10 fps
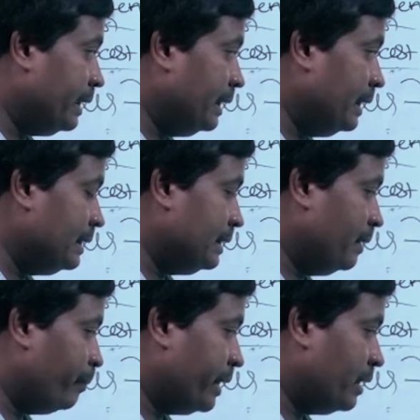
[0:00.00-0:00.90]
is
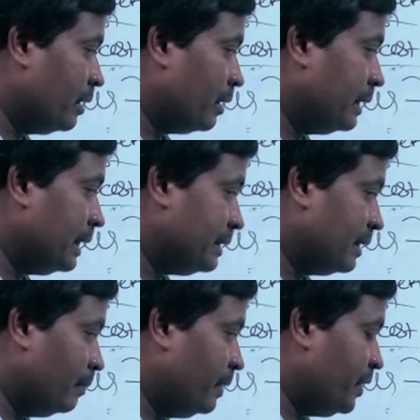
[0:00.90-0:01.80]
depend on the
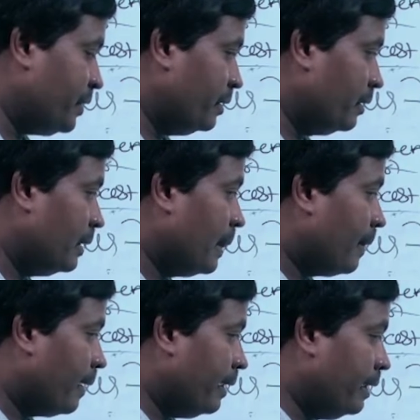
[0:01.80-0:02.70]
established
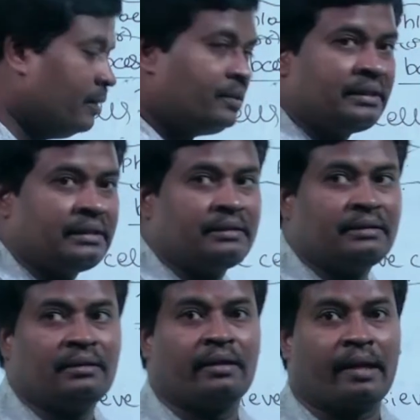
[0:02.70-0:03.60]
and
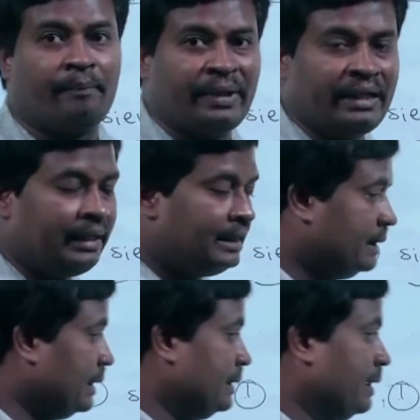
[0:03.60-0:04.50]

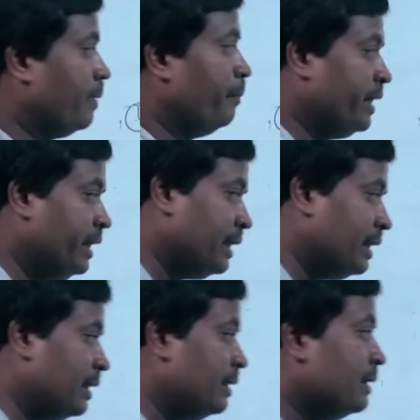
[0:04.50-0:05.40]

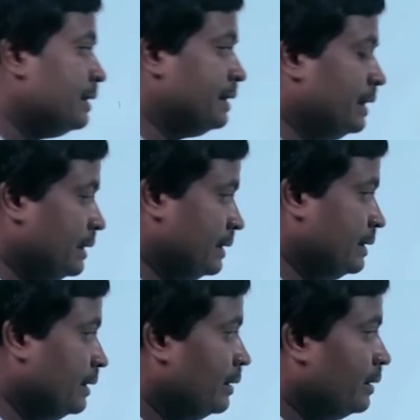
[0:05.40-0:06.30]
companion cells.
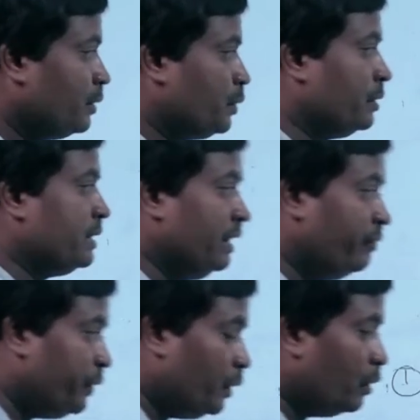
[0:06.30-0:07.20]
So
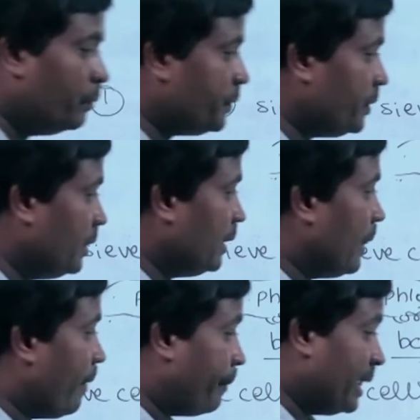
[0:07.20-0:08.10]
sieve tubes
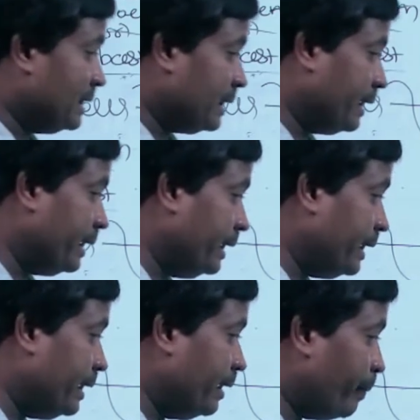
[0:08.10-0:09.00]
pressure
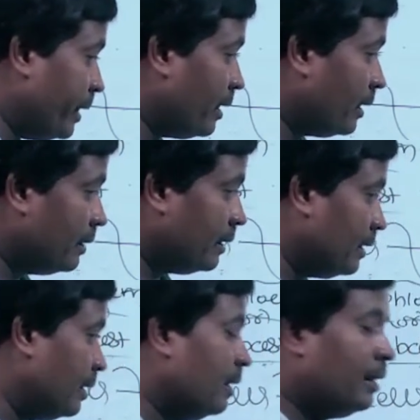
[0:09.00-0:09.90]
gradient depend on
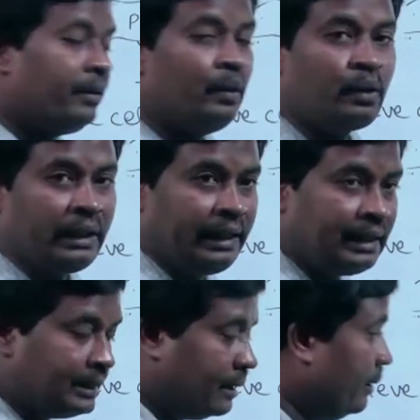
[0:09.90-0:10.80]
the
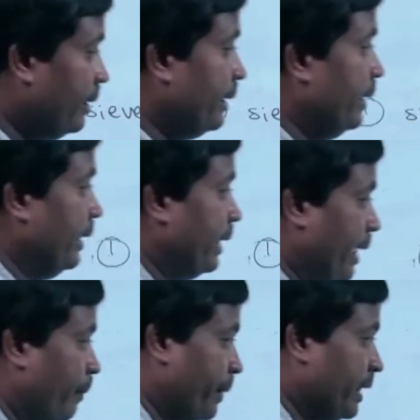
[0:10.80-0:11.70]
nucleus containing
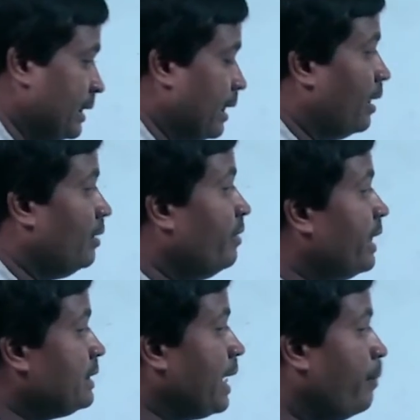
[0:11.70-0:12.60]
companion.
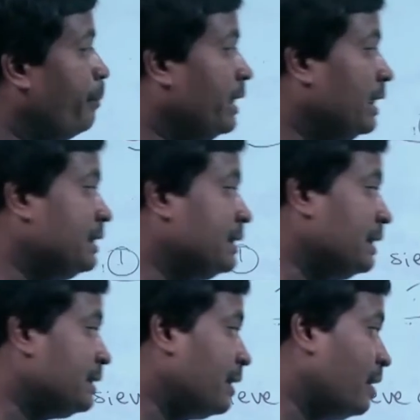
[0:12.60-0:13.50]
Always companion
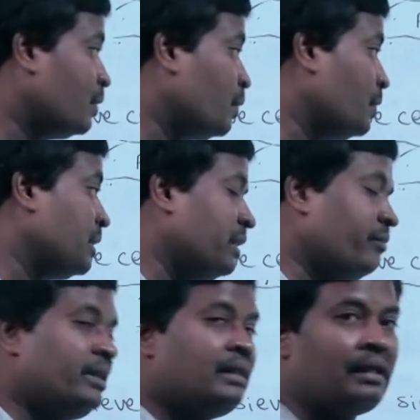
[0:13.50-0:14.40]
cells are associated
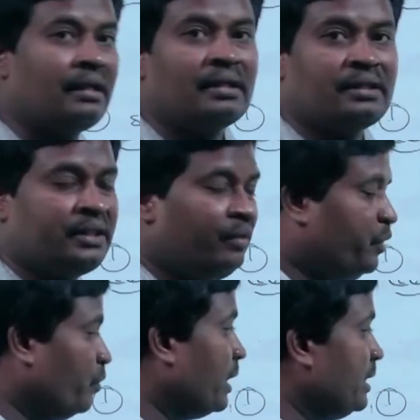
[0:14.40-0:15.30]
with the sieve
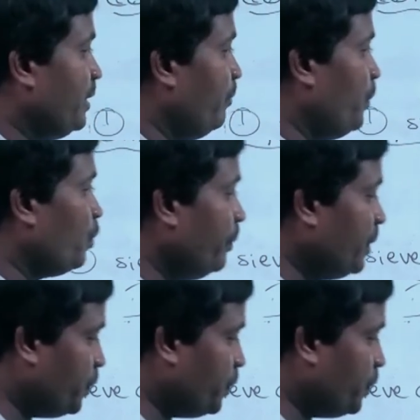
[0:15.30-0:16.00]
tube. What is sieve tube? Means